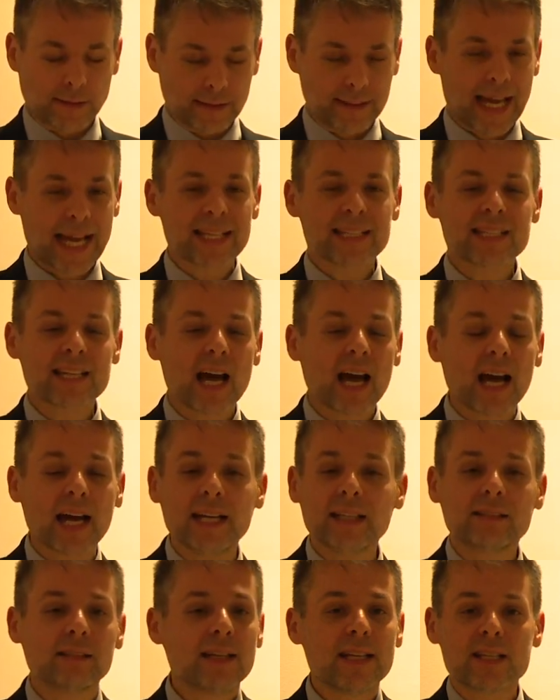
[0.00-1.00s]

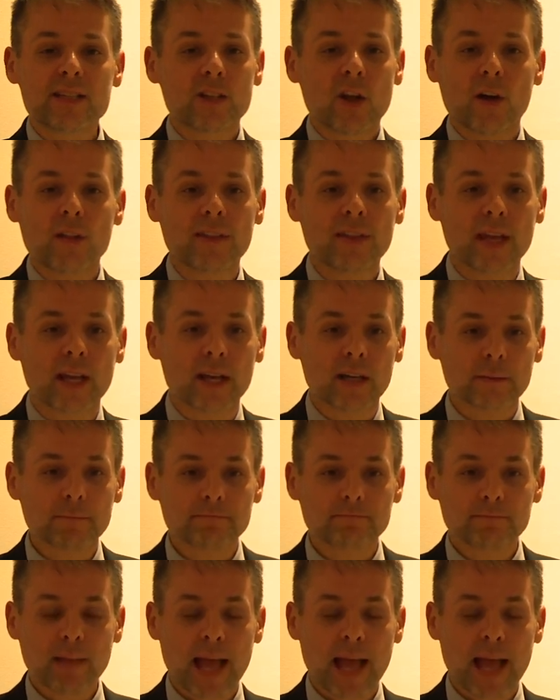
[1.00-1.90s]
Deicide is not there.